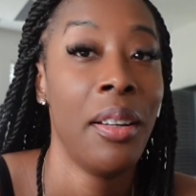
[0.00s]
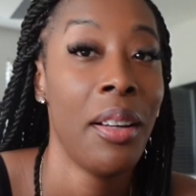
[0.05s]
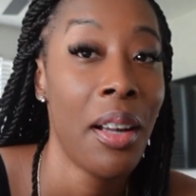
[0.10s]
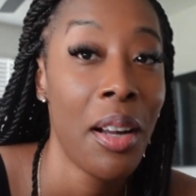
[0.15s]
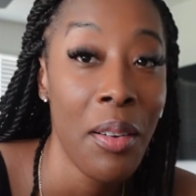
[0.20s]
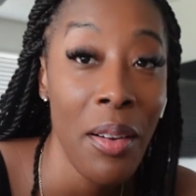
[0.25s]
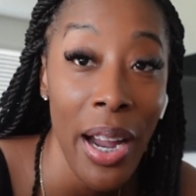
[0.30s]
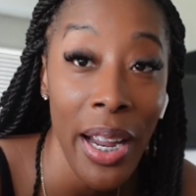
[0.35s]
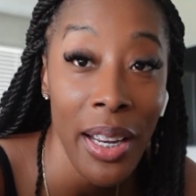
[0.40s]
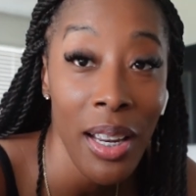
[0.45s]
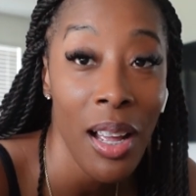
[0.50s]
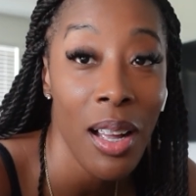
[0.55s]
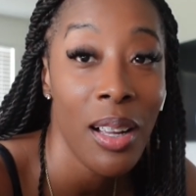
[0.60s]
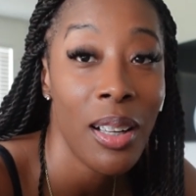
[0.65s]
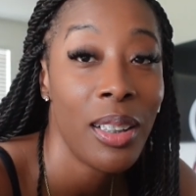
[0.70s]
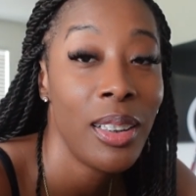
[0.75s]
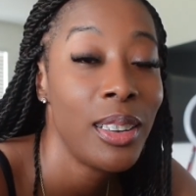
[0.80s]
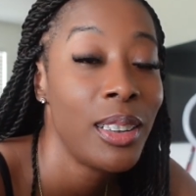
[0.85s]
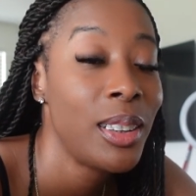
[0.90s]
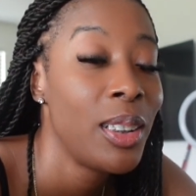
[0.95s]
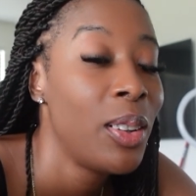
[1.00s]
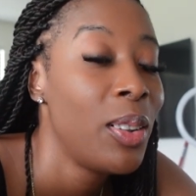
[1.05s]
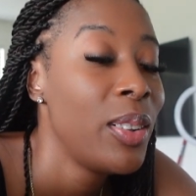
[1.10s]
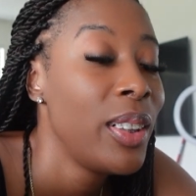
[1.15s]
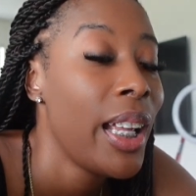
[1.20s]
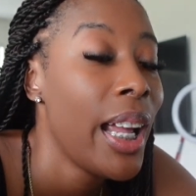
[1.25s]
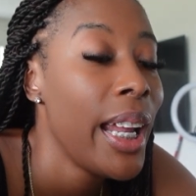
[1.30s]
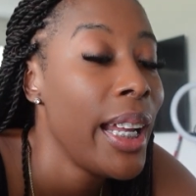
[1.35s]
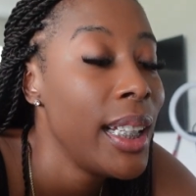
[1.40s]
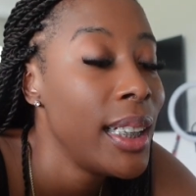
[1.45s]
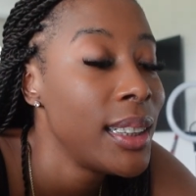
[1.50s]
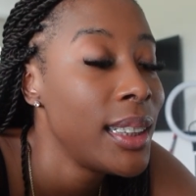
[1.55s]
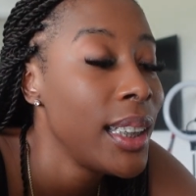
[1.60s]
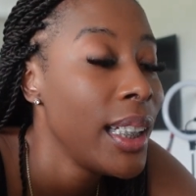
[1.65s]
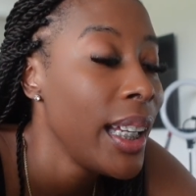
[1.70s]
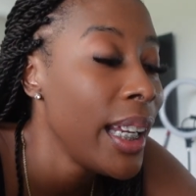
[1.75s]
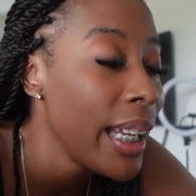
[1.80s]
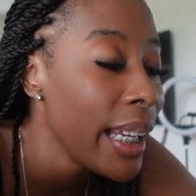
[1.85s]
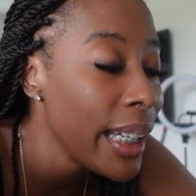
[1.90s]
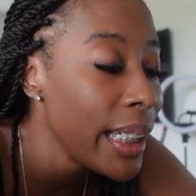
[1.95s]
All right, y'all. So that is
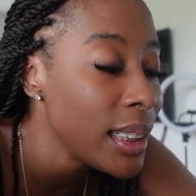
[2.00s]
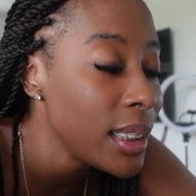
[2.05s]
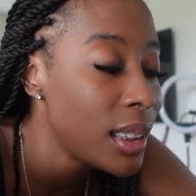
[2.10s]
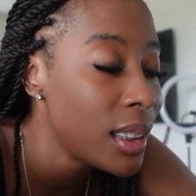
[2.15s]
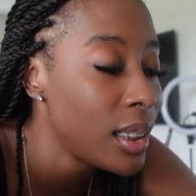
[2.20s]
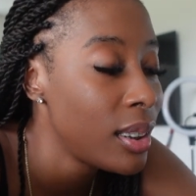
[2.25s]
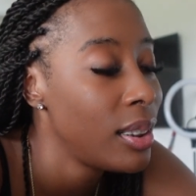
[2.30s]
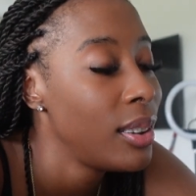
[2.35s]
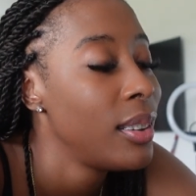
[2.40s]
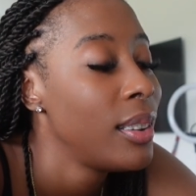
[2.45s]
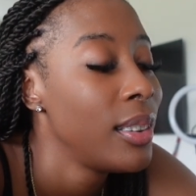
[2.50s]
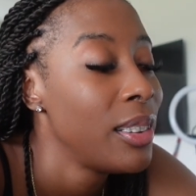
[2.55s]
it.